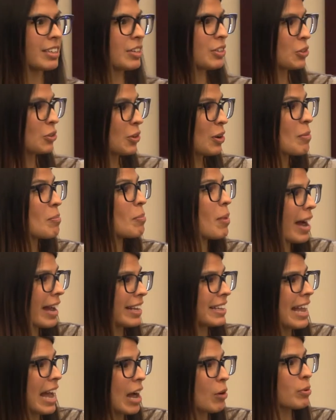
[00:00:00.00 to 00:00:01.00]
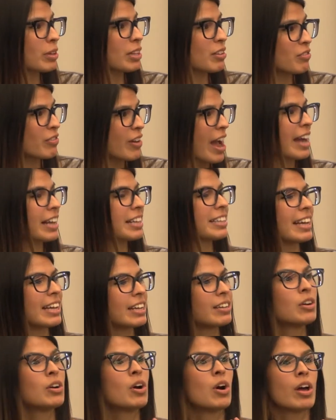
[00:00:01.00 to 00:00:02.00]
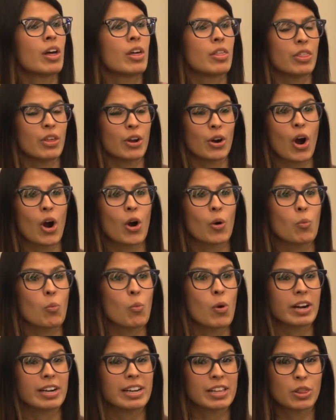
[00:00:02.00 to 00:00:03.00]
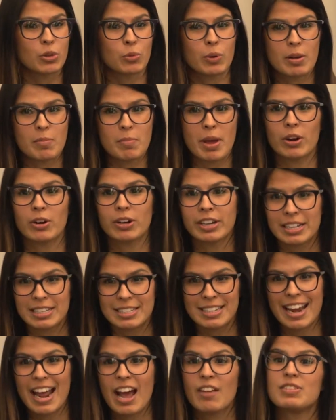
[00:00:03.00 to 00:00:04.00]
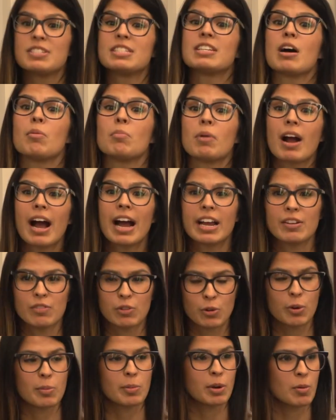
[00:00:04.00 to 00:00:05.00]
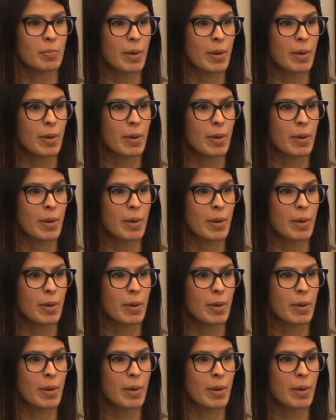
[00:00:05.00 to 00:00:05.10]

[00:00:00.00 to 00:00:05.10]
You combine that with the fact that there are 1 in 3 Americans that have some kind of criminal